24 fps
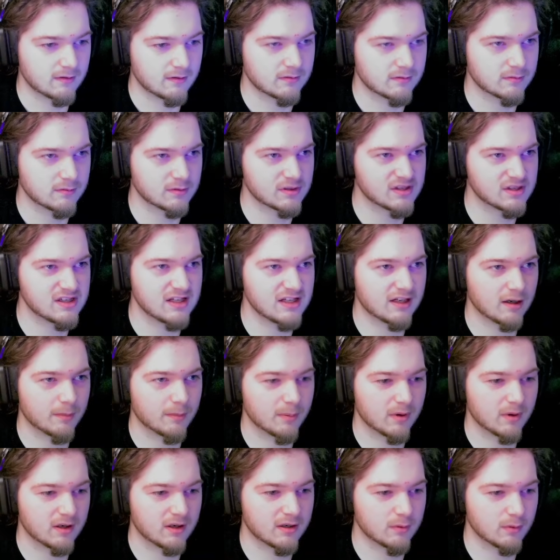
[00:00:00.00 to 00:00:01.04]
Sneak up
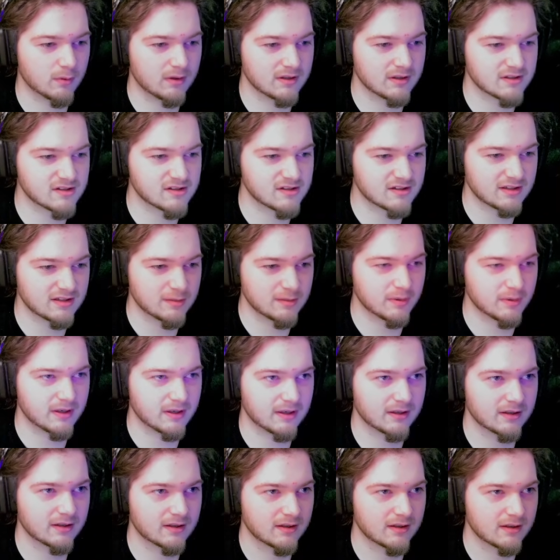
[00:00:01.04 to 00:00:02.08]
on it while it's sleeping.
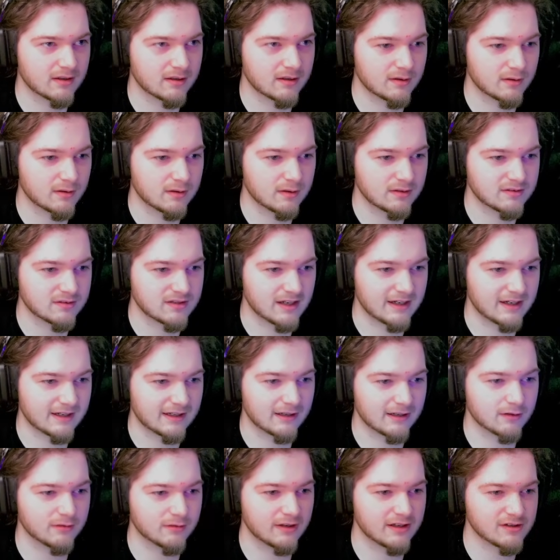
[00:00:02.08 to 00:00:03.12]
Take it
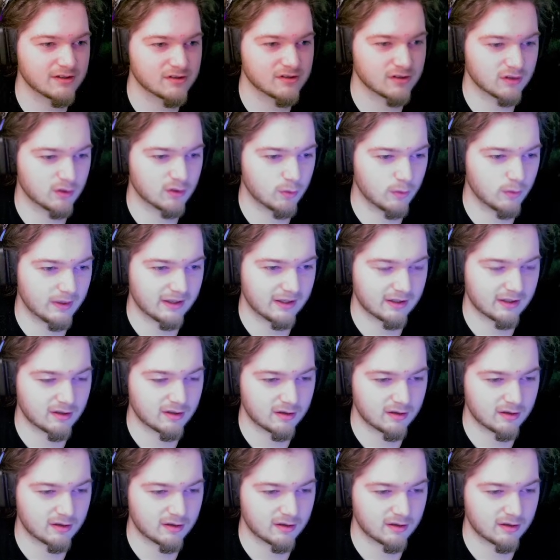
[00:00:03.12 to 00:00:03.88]
out nice and quick.